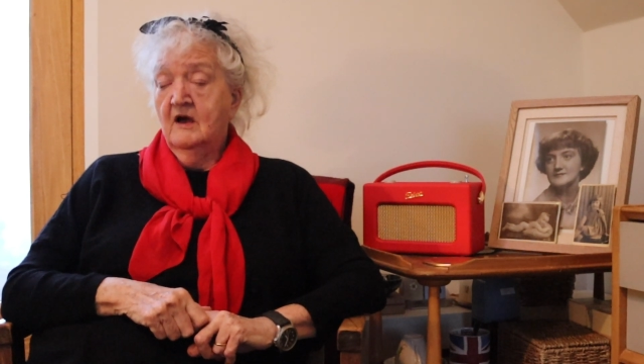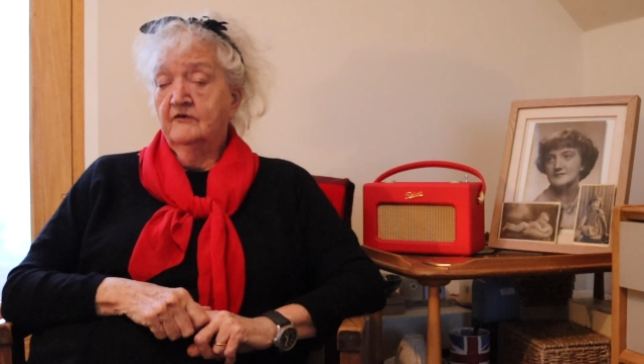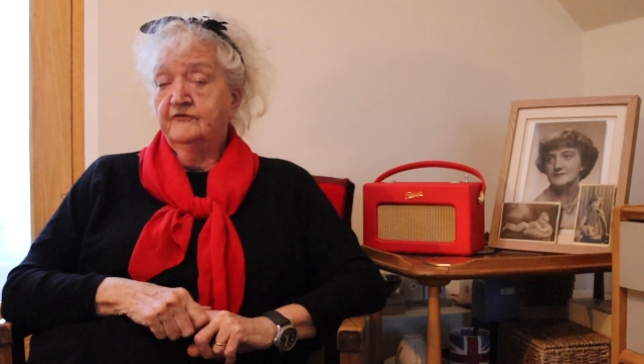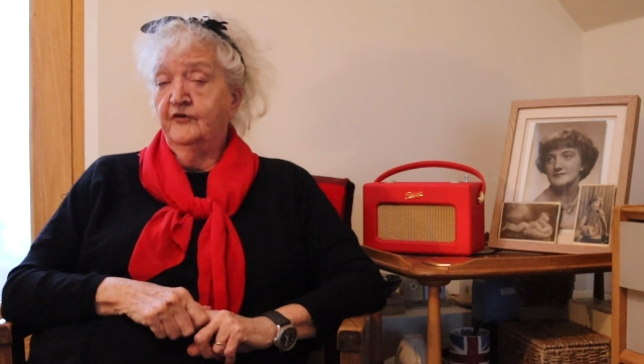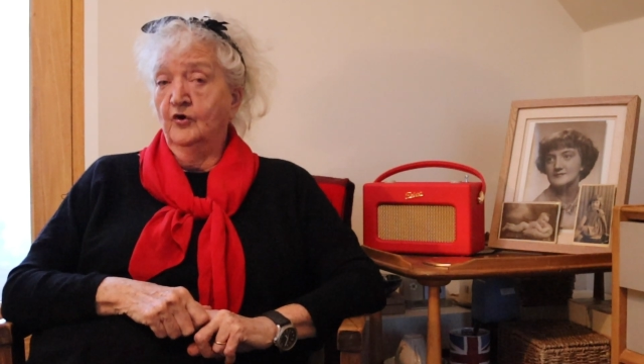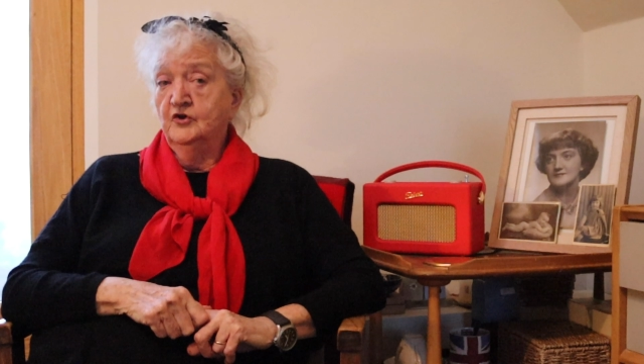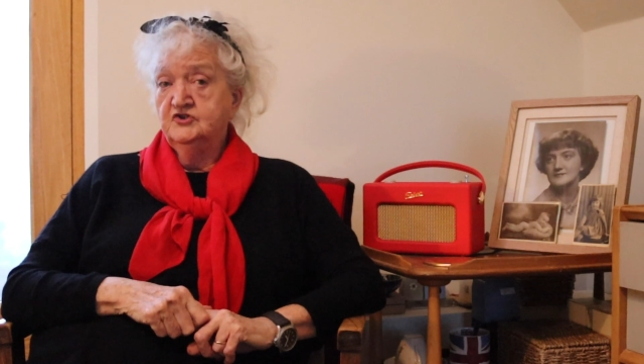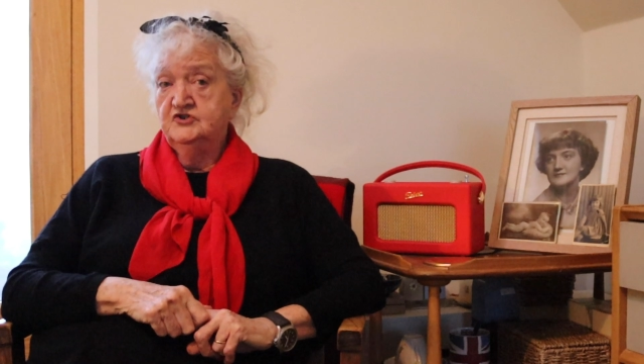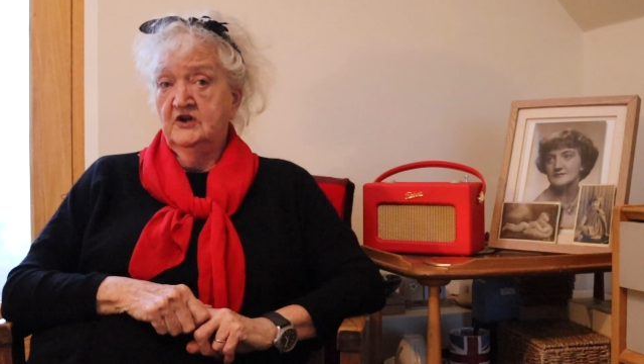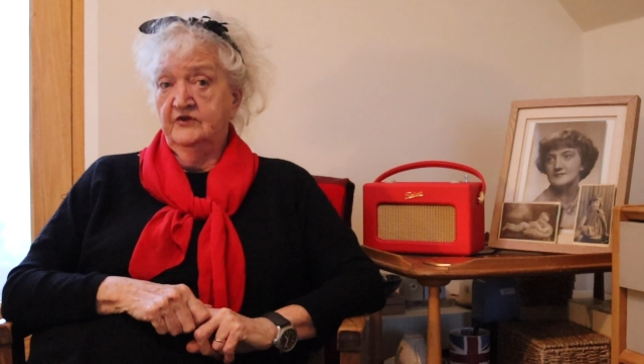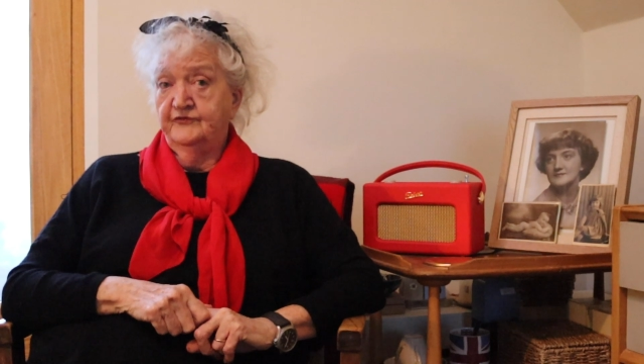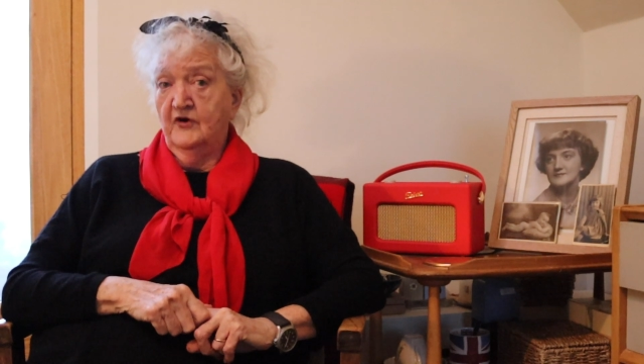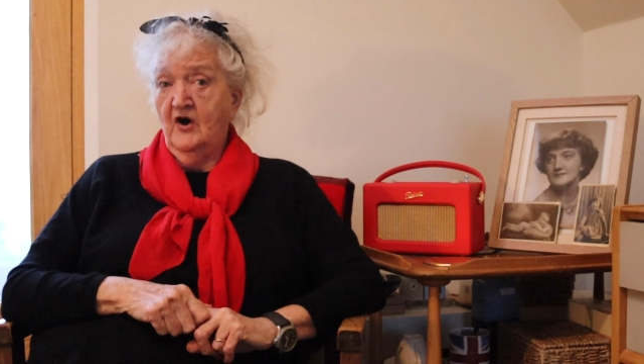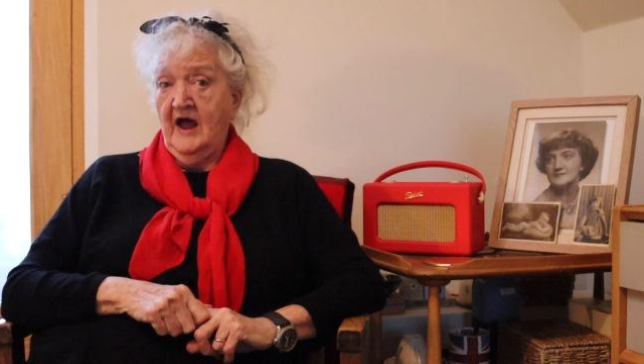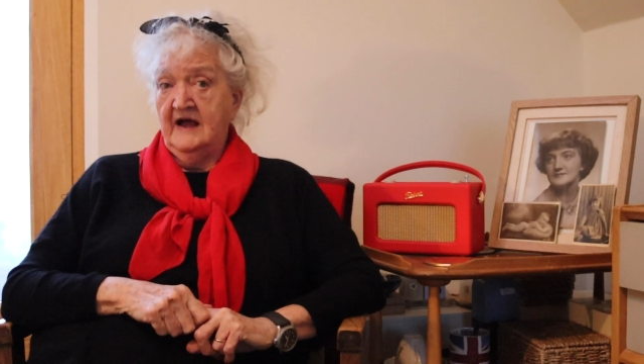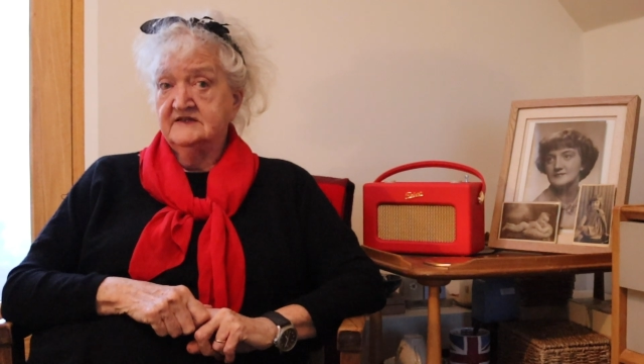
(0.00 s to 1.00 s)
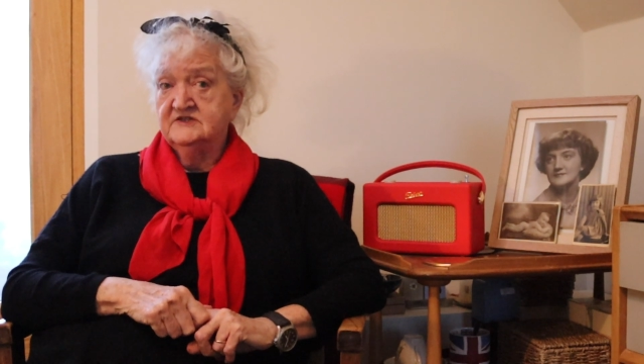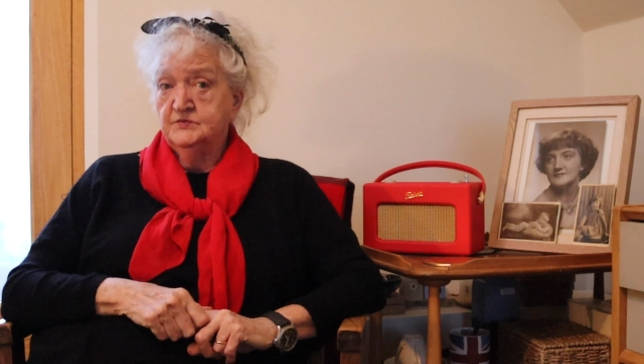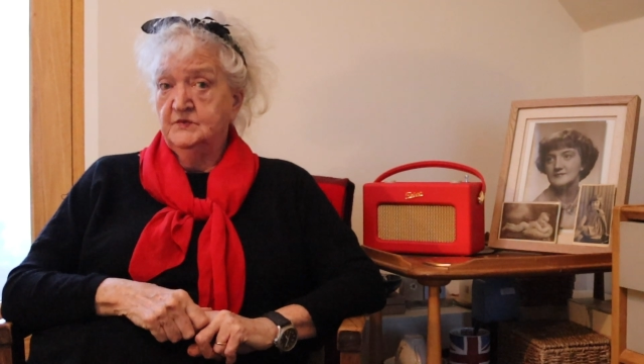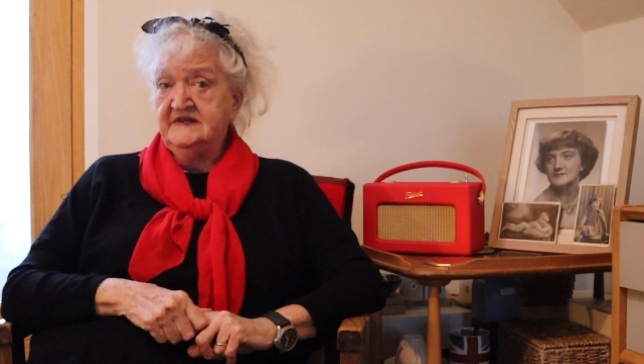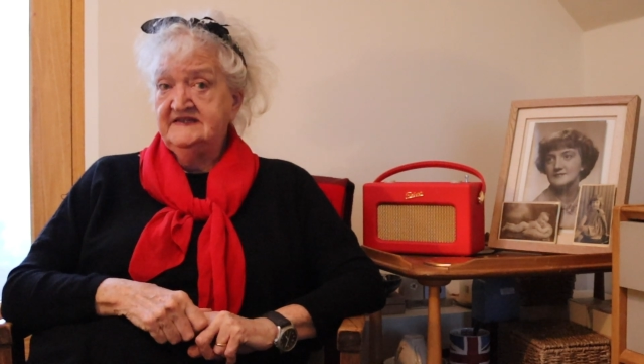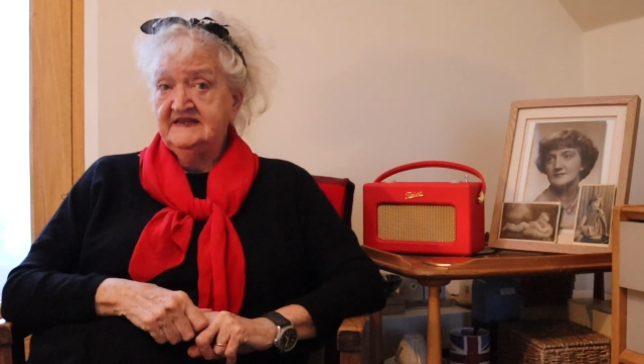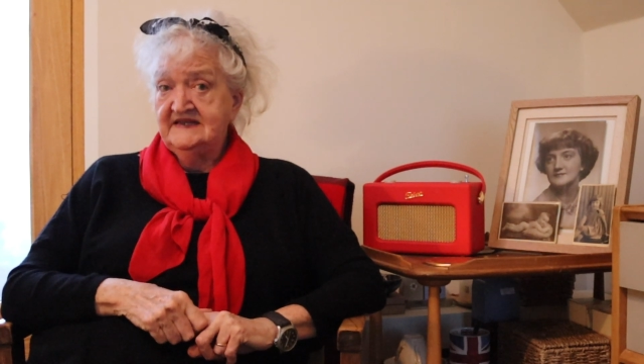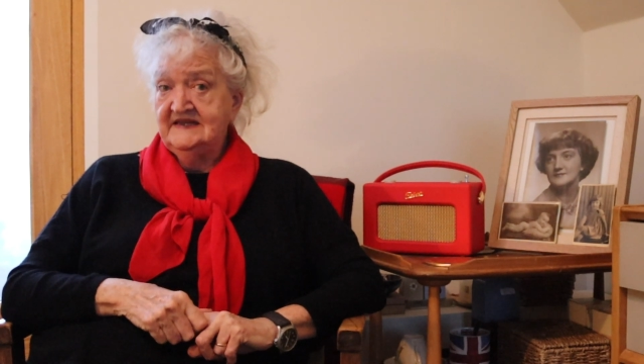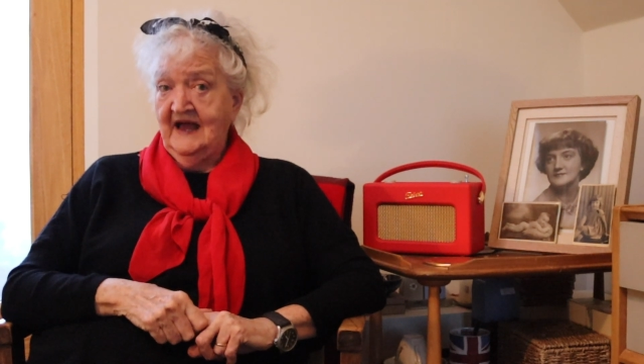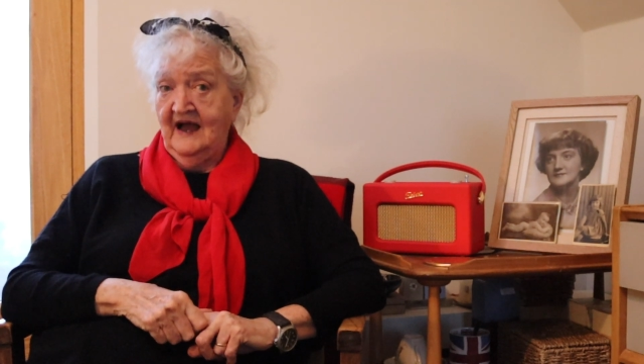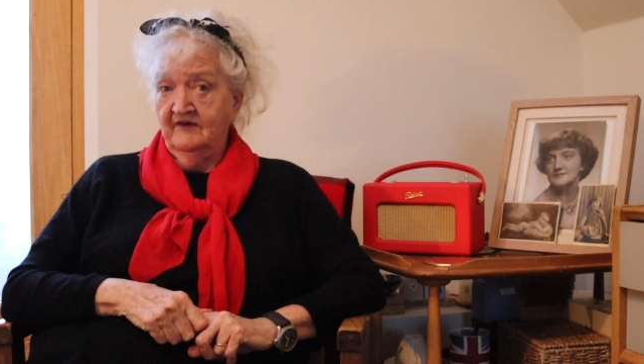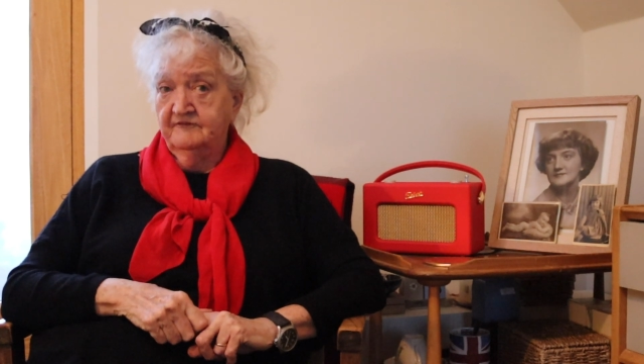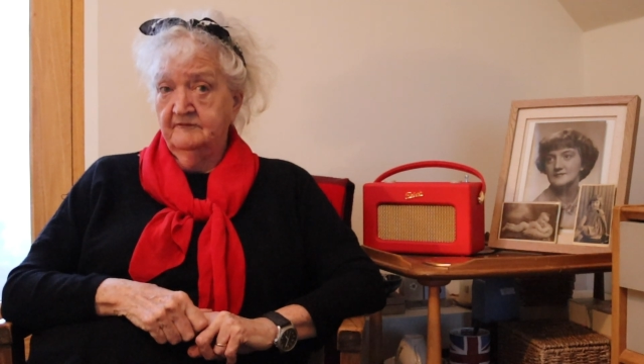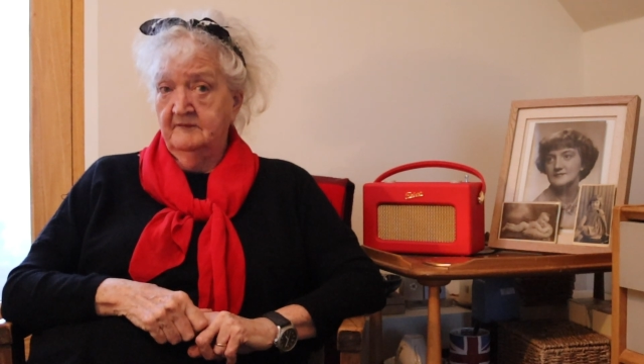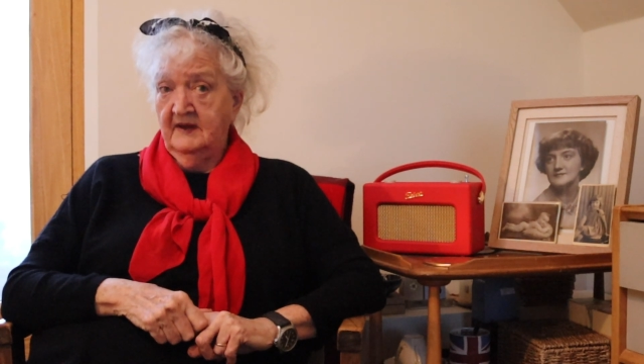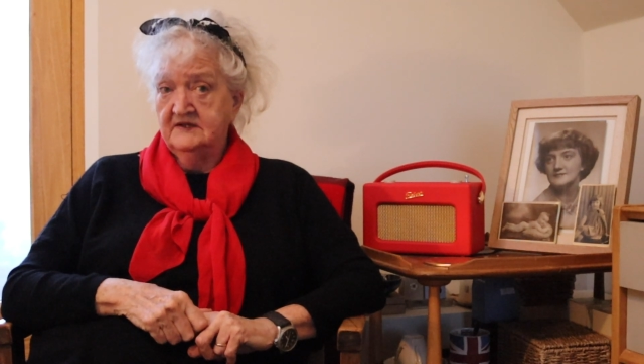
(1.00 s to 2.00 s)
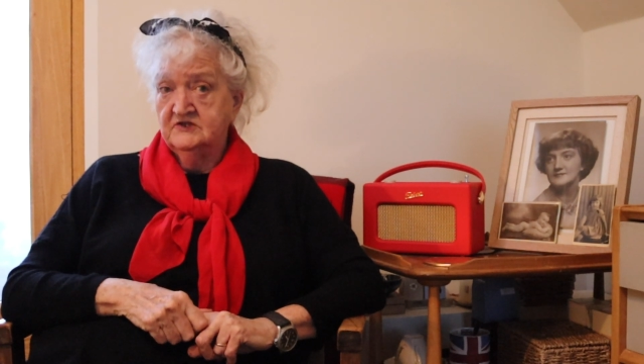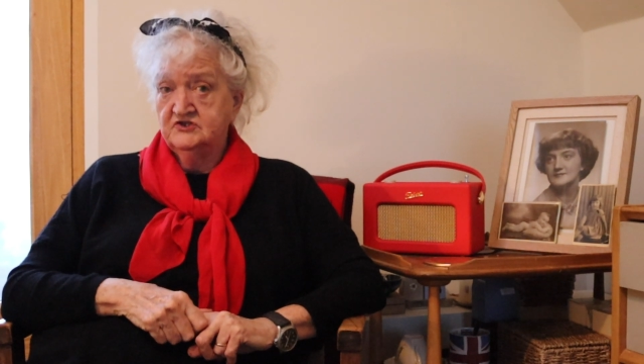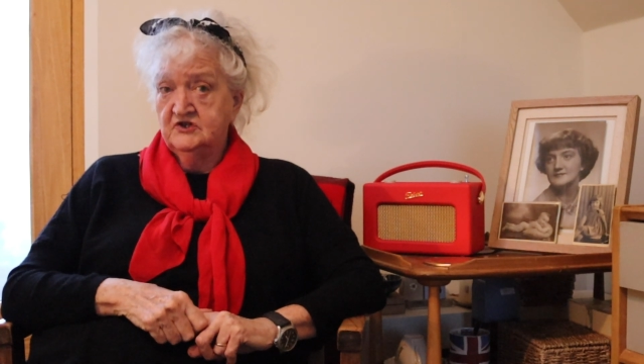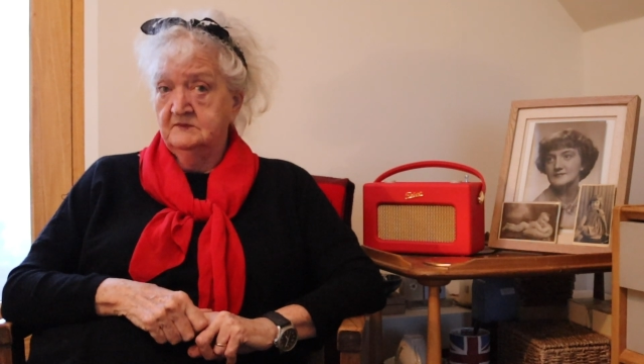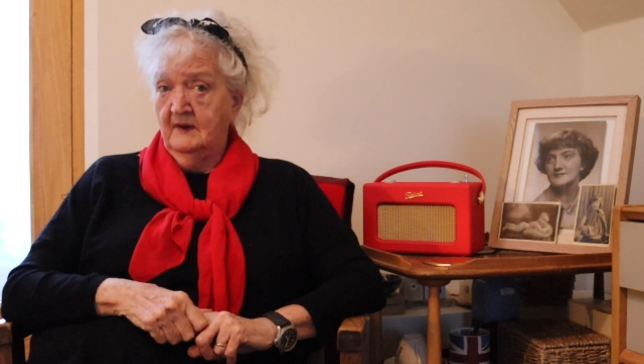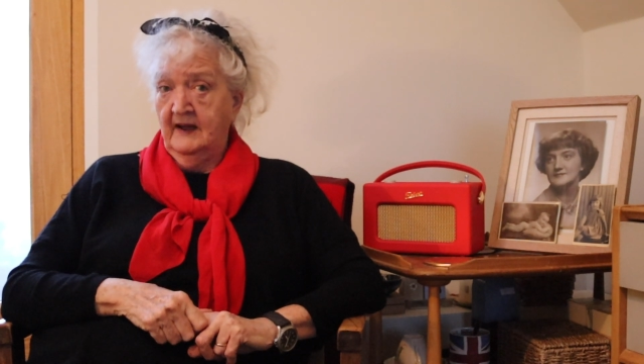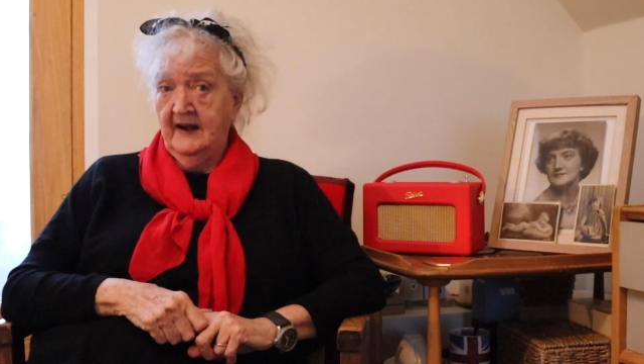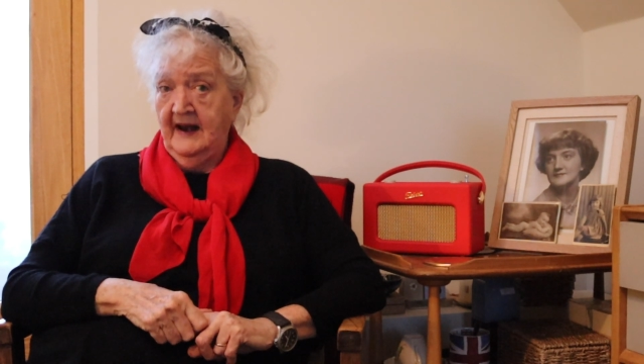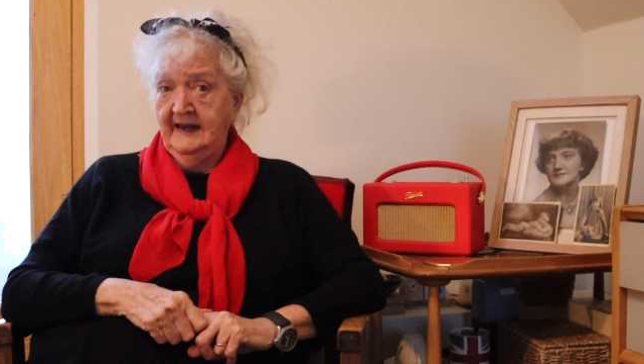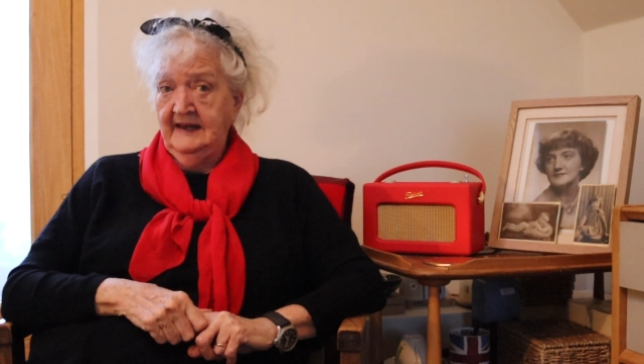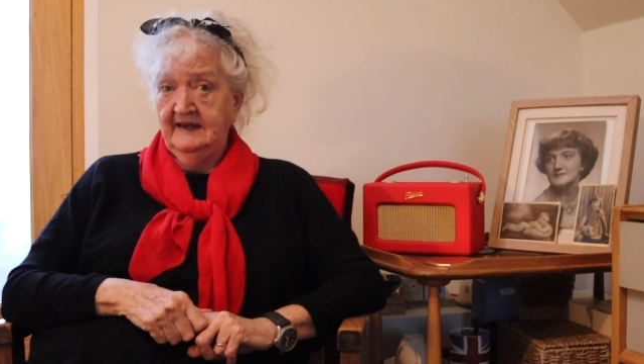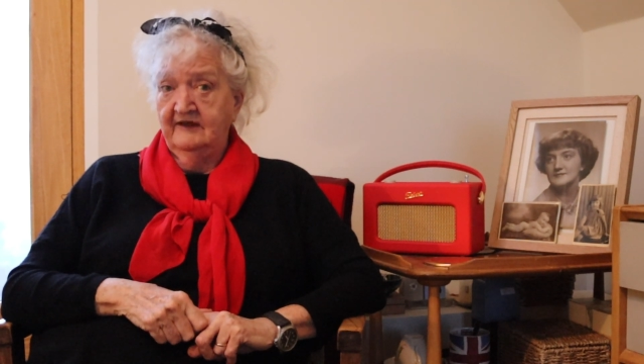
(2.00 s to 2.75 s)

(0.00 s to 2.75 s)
Fortunate for us, we didn't have much in where I